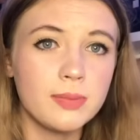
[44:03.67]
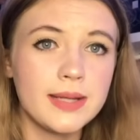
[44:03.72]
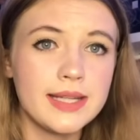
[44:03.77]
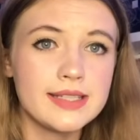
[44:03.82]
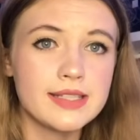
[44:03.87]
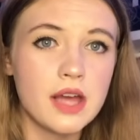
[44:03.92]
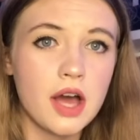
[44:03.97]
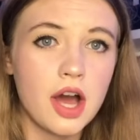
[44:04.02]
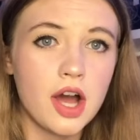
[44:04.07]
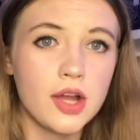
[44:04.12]

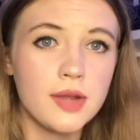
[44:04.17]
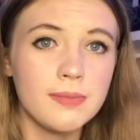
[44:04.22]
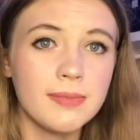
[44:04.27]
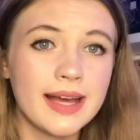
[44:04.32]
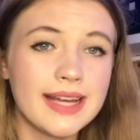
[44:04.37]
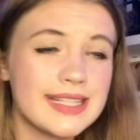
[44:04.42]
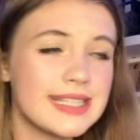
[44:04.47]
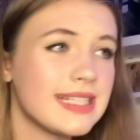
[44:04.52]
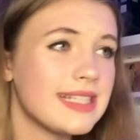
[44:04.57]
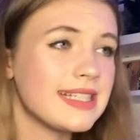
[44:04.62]
piece at home
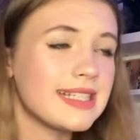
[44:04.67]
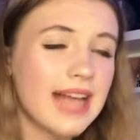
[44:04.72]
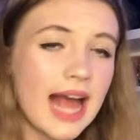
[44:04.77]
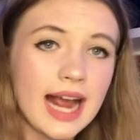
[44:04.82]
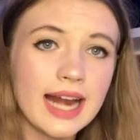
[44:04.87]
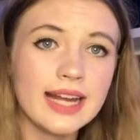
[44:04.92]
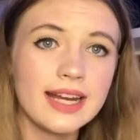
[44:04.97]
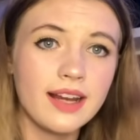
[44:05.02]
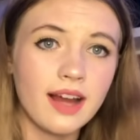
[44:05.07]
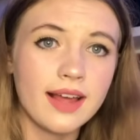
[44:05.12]
that is
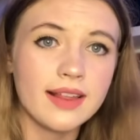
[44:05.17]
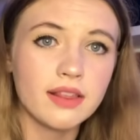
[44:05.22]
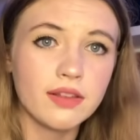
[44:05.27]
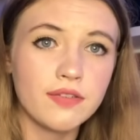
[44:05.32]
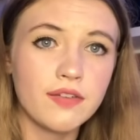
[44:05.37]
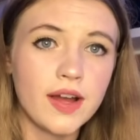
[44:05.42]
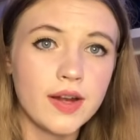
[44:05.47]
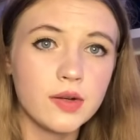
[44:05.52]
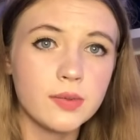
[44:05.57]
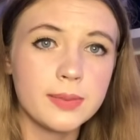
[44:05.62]
exactly like the
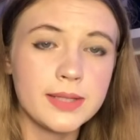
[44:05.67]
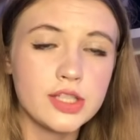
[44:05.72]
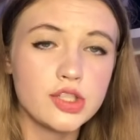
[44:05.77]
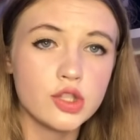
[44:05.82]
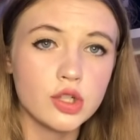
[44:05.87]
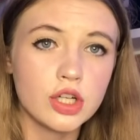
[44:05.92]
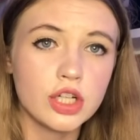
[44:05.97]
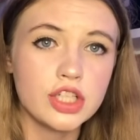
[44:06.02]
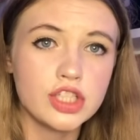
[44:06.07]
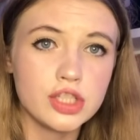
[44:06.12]
final piece
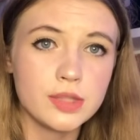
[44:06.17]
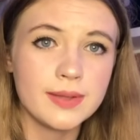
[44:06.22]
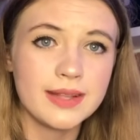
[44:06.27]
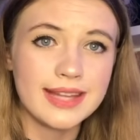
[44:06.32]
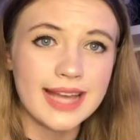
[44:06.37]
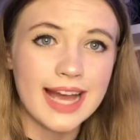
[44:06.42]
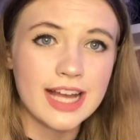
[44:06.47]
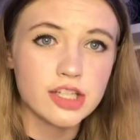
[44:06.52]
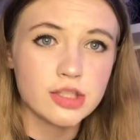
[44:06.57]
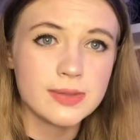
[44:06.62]
you're going to do in
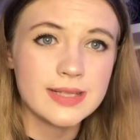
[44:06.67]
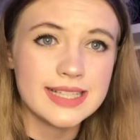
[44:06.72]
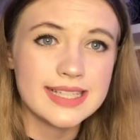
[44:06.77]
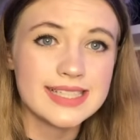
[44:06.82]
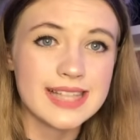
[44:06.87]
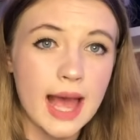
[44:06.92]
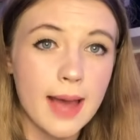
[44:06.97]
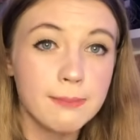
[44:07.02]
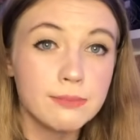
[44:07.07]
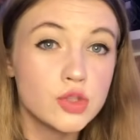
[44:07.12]
the actual
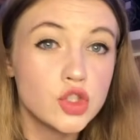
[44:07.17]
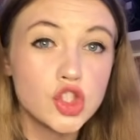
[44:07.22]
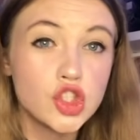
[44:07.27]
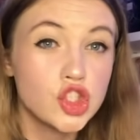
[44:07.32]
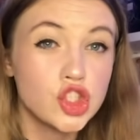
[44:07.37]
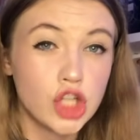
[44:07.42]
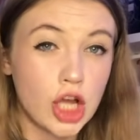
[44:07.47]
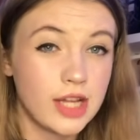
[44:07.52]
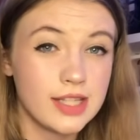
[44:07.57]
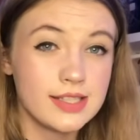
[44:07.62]
exam
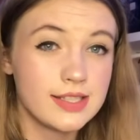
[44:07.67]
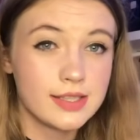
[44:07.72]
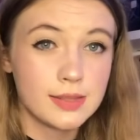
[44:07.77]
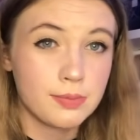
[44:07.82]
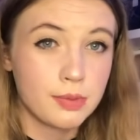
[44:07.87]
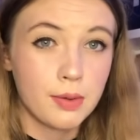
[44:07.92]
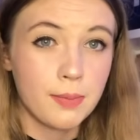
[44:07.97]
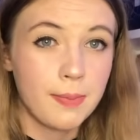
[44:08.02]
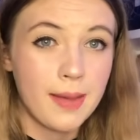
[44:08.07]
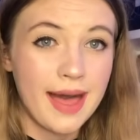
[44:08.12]
just to
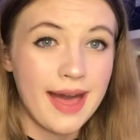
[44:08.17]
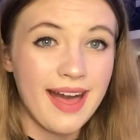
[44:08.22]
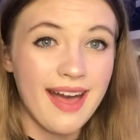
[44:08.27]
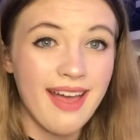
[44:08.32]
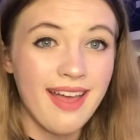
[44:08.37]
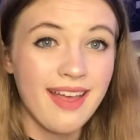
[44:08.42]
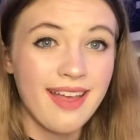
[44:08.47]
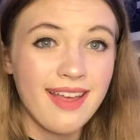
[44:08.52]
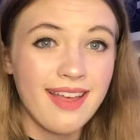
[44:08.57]
prepare,